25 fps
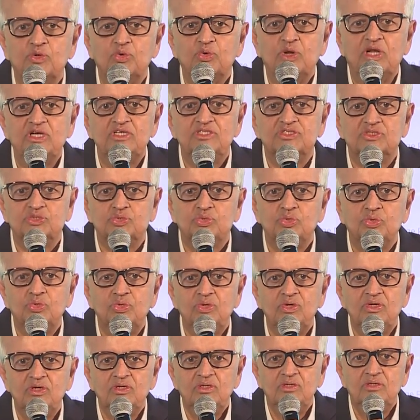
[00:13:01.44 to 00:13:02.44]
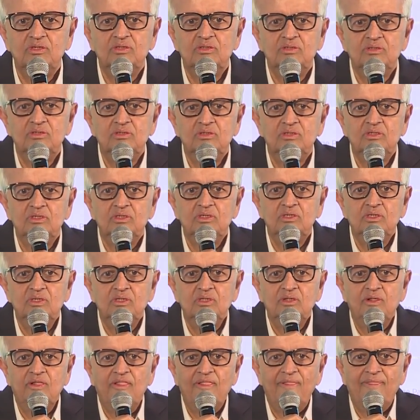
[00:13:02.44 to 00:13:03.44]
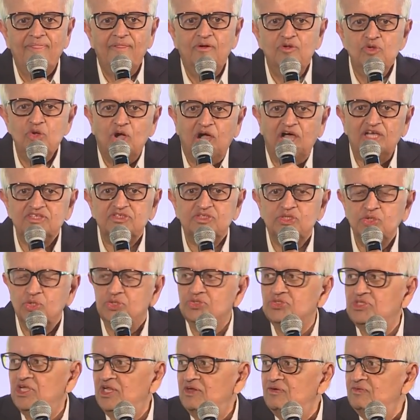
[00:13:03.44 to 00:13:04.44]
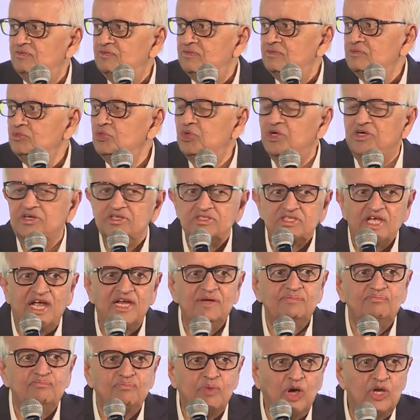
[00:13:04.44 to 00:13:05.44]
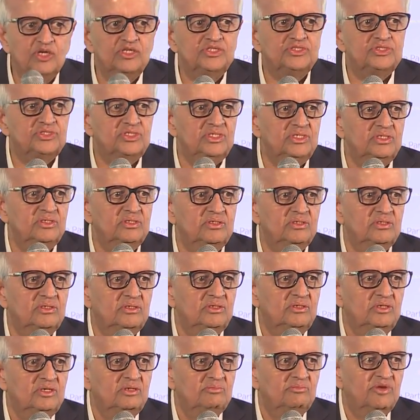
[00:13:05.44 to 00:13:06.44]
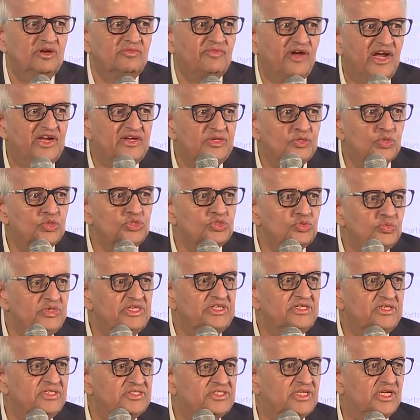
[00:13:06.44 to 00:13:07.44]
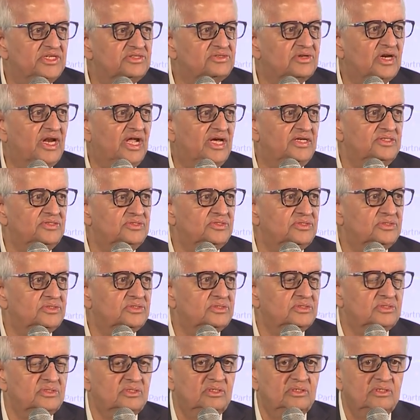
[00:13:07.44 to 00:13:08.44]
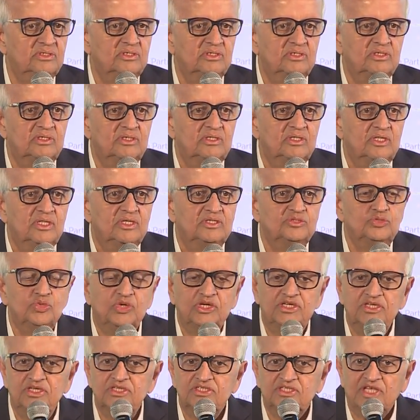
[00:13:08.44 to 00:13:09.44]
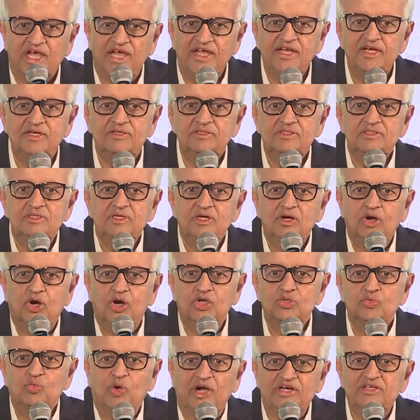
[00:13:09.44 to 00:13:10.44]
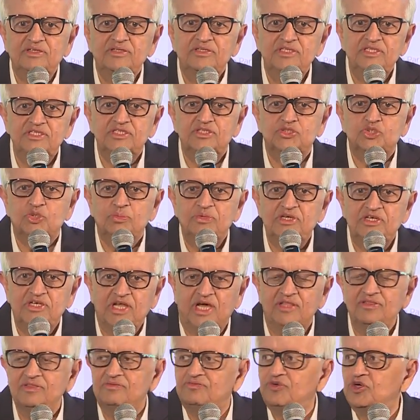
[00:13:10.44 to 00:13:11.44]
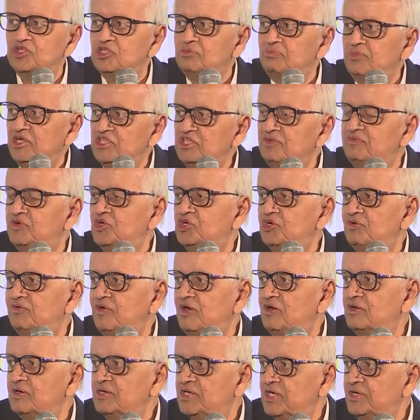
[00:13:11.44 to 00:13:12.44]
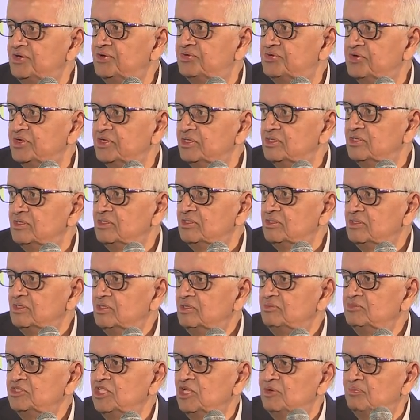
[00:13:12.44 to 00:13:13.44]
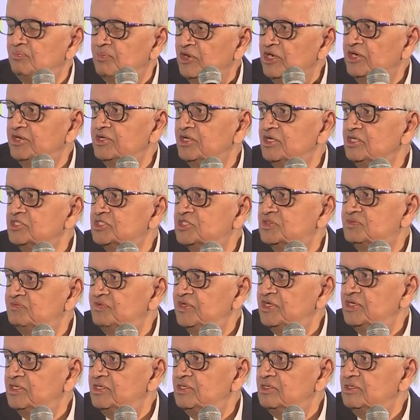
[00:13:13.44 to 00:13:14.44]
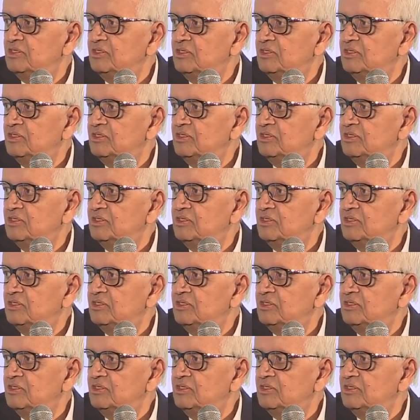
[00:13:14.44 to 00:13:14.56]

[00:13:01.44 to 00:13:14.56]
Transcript: a rural school. Now you ask yourself, you can decide policy, but why don't we decentralize? You can decide on what needs to be done for the benefit of our country in a political sphere.